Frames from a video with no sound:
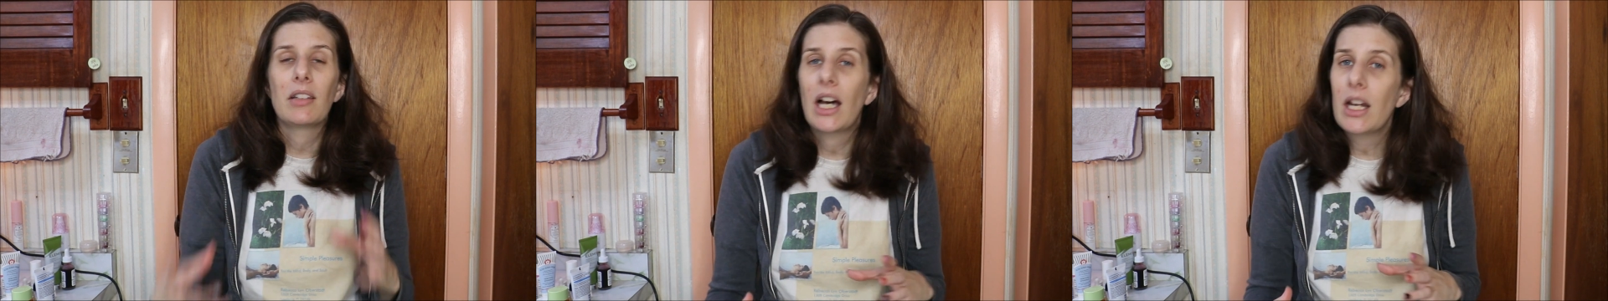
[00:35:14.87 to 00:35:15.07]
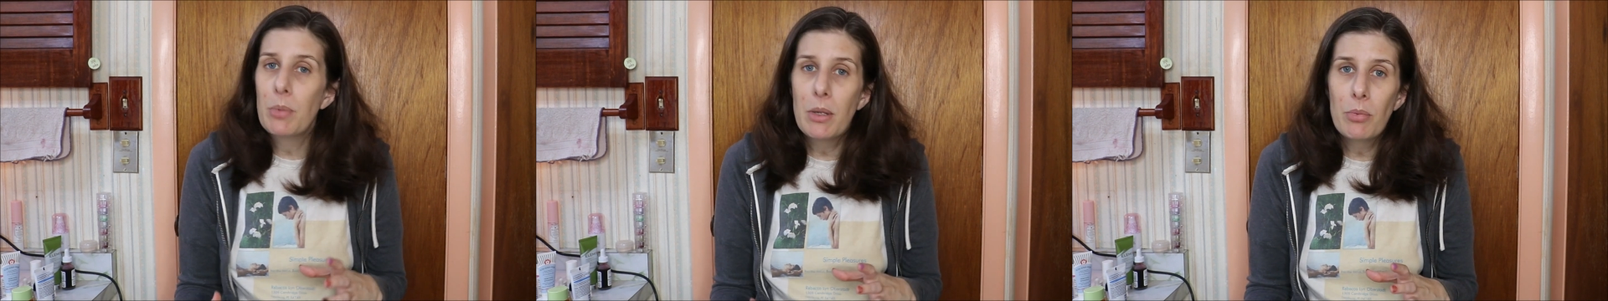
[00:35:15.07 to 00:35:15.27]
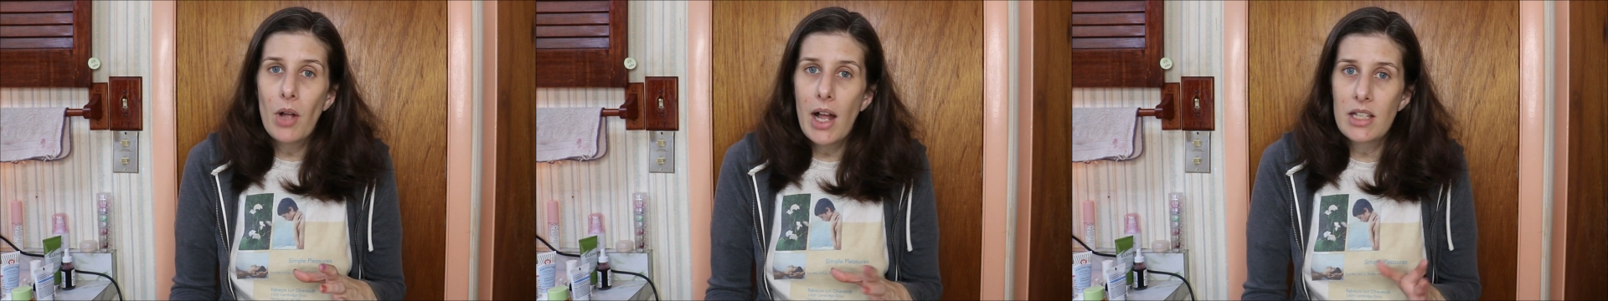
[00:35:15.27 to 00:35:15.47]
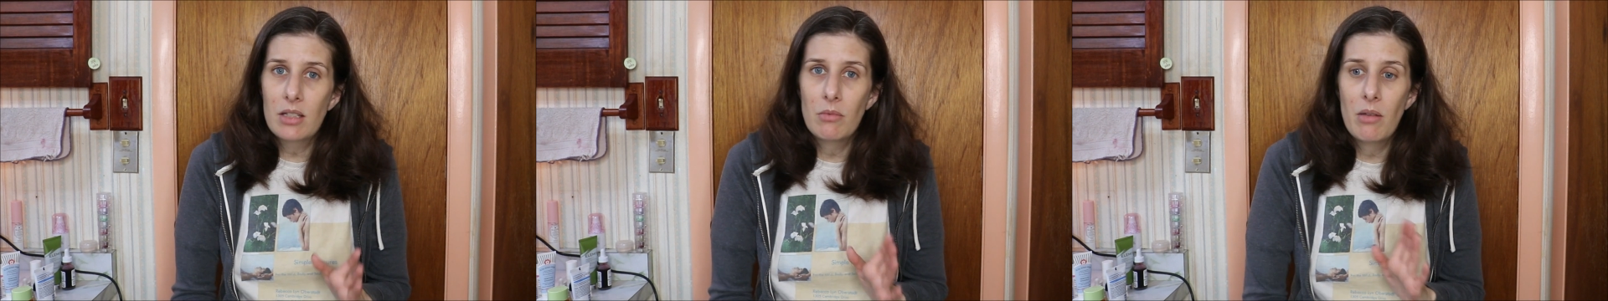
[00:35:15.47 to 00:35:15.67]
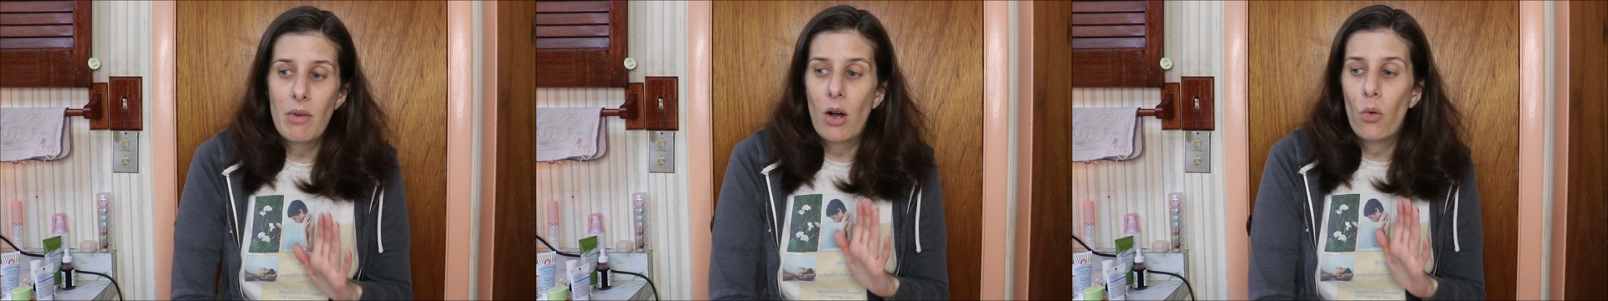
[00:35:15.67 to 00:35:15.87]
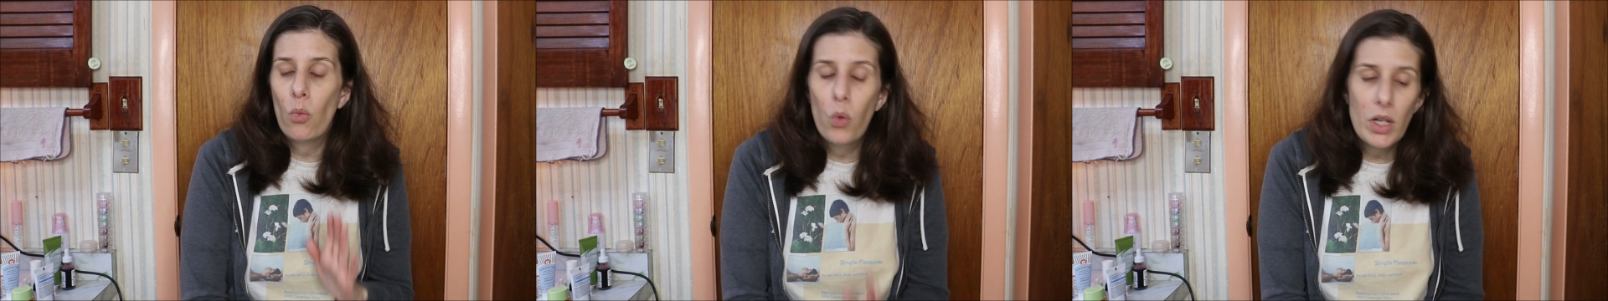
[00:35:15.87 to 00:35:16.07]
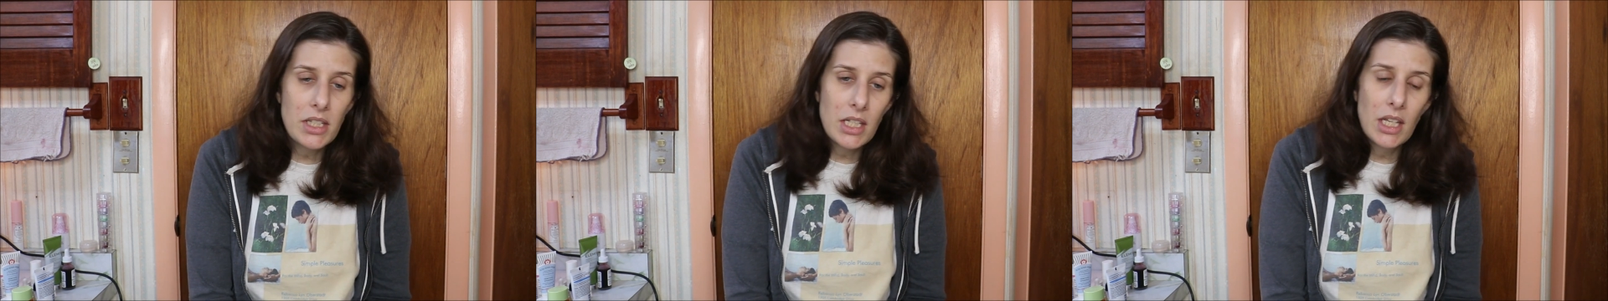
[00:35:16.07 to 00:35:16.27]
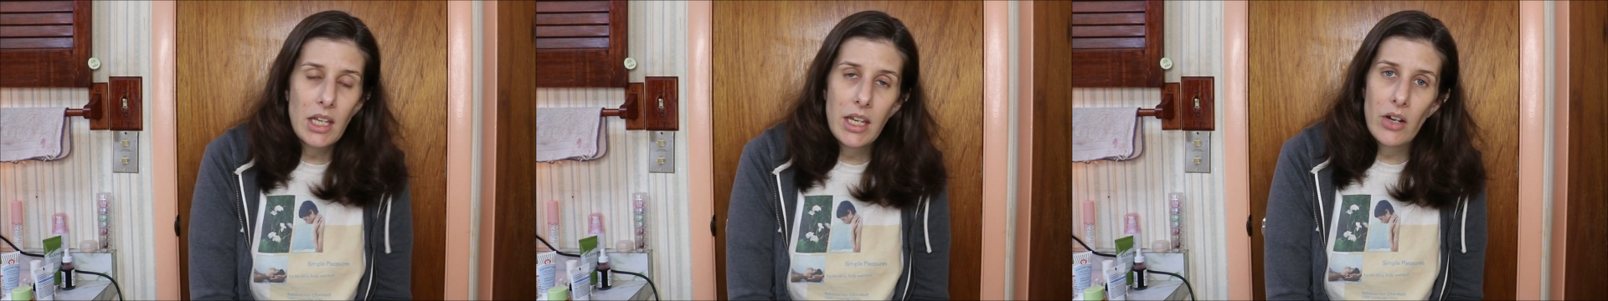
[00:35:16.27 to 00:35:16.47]
of people ask me about what
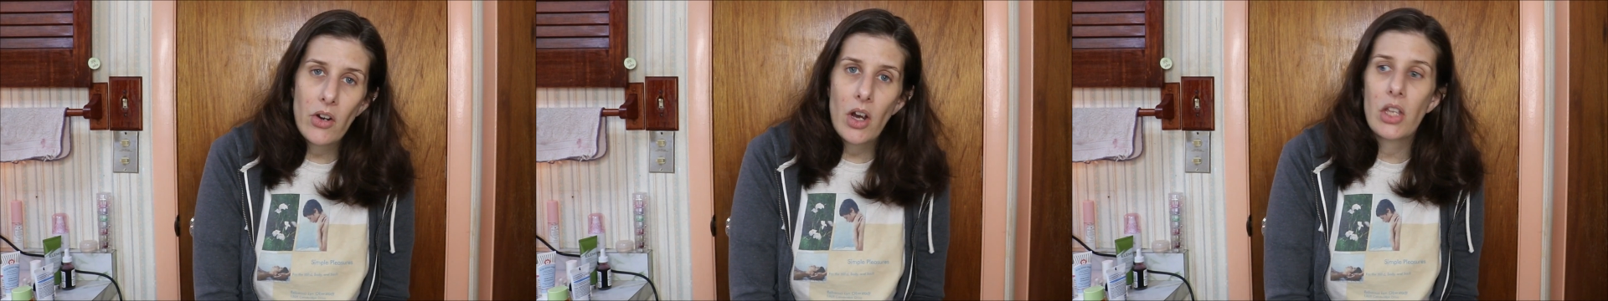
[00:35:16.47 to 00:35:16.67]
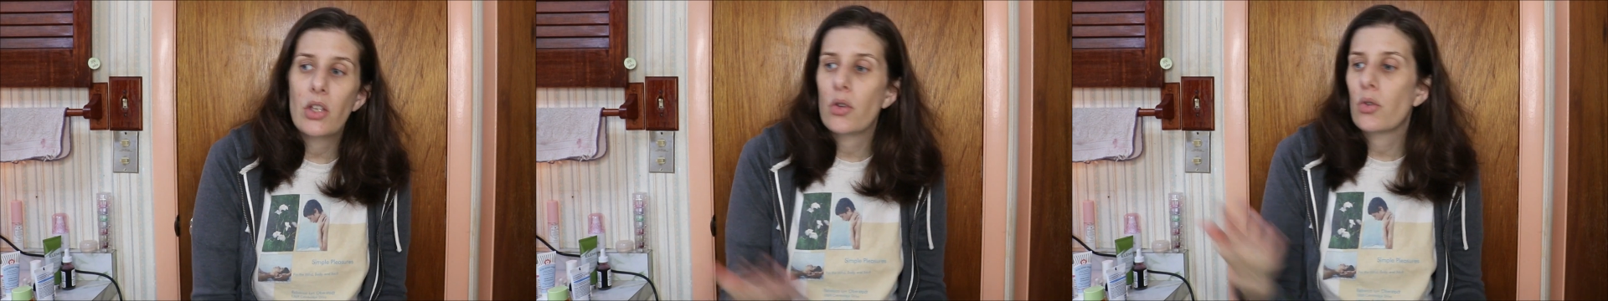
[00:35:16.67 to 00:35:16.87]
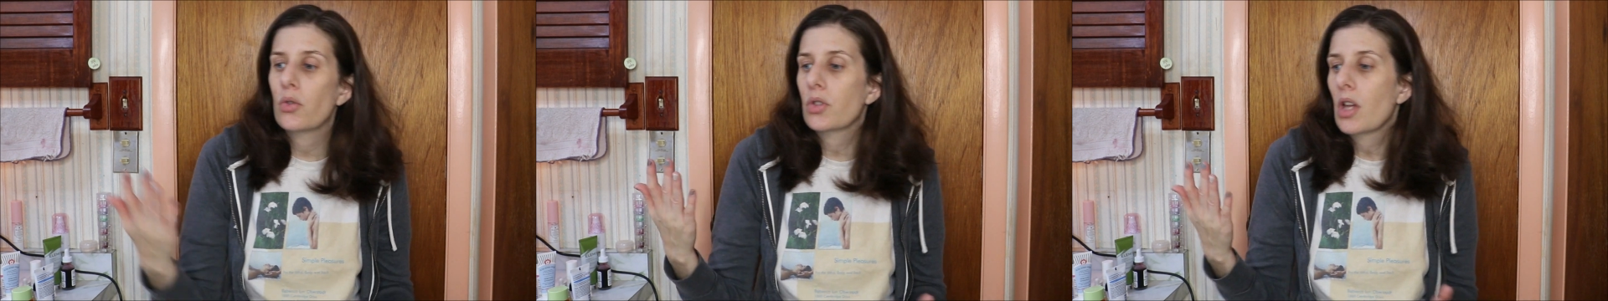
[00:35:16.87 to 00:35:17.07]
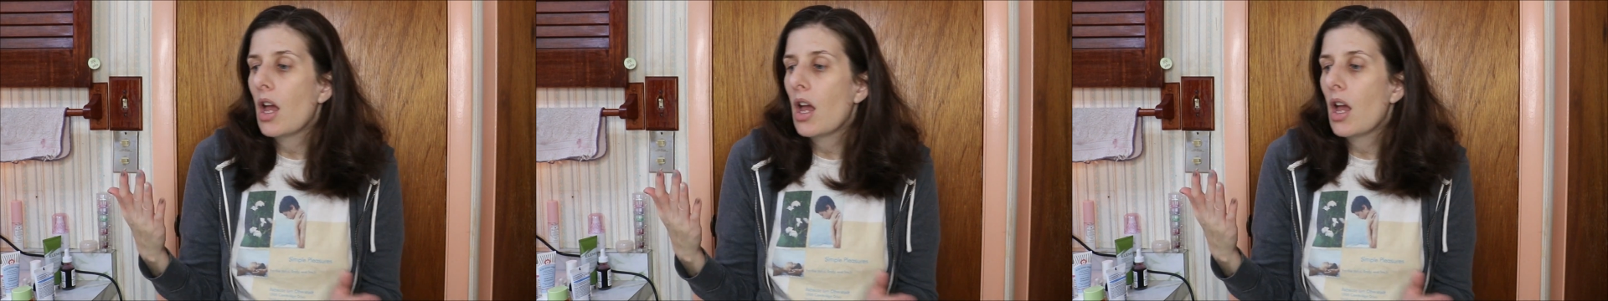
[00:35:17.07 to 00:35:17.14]
skincare I use,